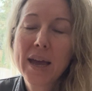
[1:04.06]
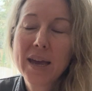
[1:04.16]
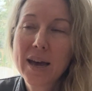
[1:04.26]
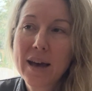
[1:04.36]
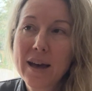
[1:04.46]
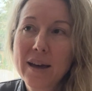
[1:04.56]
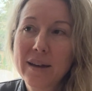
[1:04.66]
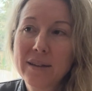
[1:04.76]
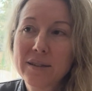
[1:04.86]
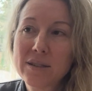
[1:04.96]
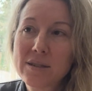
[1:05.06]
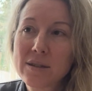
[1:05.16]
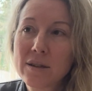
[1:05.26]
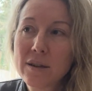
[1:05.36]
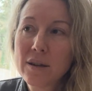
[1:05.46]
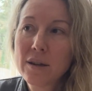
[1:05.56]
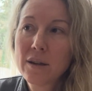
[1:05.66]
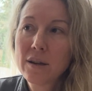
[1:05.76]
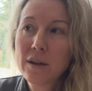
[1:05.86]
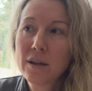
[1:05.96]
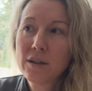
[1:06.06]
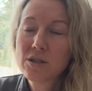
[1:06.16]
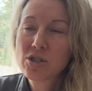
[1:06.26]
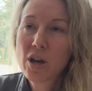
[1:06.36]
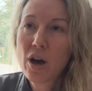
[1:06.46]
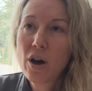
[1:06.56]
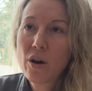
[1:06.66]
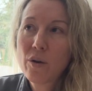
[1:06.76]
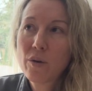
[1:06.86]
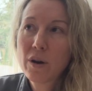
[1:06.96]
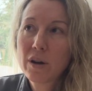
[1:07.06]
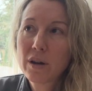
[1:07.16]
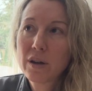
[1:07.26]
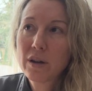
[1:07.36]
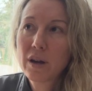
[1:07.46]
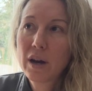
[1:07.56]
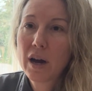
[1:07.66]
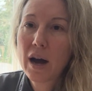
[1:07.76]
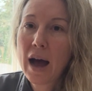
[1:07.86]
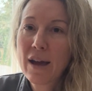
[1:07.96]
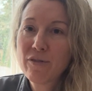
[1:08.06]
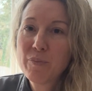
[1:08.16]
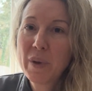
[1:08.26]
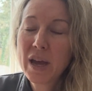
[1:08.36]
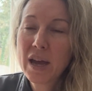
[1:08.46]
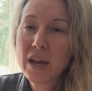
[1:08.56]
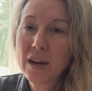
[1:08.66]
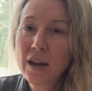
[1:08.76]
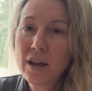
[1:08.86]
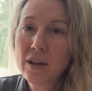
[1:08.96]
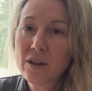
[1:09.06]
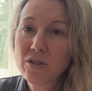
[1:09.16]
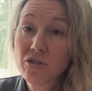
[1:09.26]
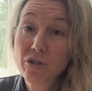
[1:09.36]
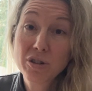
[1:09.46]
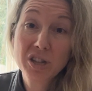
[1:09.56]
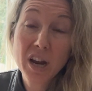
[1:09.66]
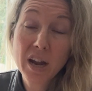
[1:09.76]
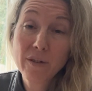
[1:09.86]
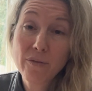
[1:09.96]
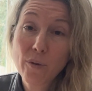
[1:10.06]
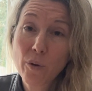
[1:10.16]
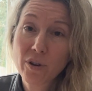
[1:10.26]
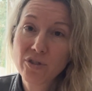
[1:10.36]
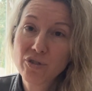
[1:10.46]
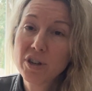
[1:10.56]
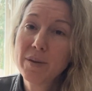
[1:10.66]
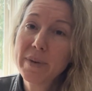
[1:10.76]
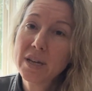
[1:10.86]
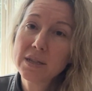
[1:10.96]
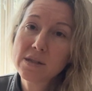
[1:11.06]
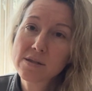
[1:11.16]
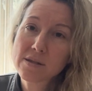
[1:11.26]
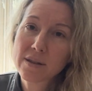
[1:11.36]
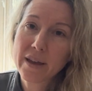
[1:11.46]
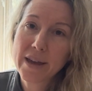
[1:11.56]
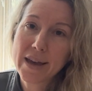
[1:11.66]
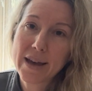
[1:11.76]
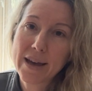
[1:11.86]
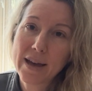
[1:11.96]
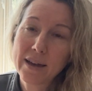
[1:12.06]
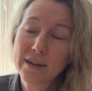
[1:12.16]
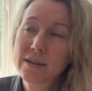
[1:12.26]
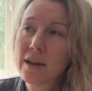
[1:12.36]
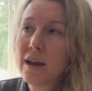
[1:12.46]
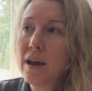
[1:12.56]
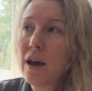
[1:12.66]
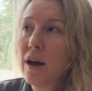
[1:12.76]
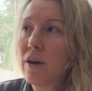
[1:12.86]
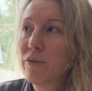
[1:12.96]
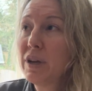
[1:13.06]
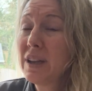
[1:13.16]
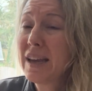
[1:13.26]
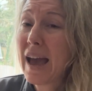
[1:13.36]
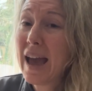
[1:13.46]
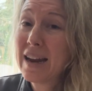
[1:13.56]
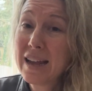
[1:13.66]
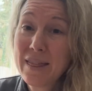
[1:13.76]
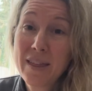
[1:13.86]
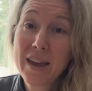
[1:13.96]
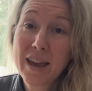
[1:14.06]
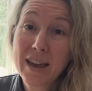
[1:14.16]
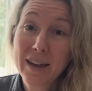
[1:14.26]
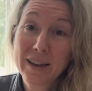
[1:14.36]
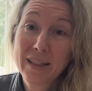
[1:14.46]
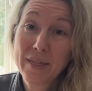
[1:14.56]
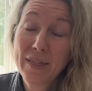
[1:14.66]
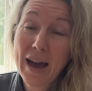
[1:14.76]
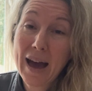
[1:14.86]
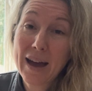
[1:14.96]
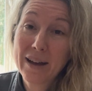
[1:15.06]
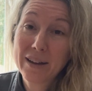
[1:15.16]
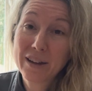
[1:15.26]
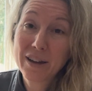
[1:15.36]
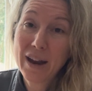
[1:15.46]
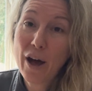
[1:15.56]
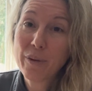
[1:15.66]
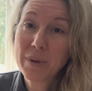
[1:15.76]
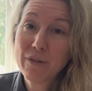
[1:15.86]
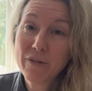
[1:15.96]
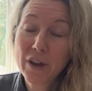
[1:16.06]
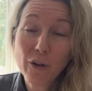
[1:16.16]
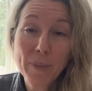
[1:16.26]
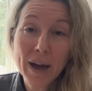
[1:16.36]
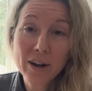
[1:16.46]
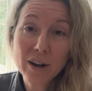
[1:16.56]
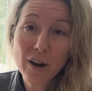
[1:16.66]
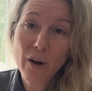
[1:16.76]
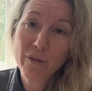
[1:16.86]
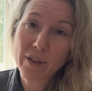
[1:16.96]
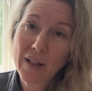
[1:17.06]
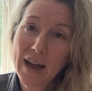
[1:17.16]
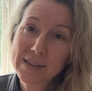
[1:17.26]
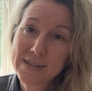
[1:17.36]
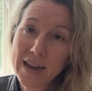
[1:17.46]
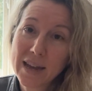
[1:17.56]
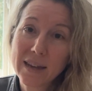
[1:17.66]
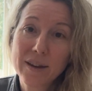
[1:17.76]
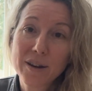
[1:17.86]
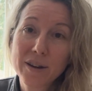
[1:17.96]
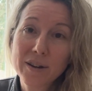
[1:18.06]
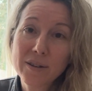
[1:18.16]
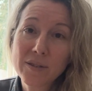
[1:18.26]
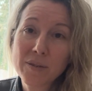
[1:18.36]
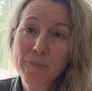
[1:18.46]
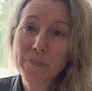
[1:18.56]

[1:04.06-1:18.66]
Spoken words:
And so I've been searching for treatments and really anything that could help me feel better over the last 8 years.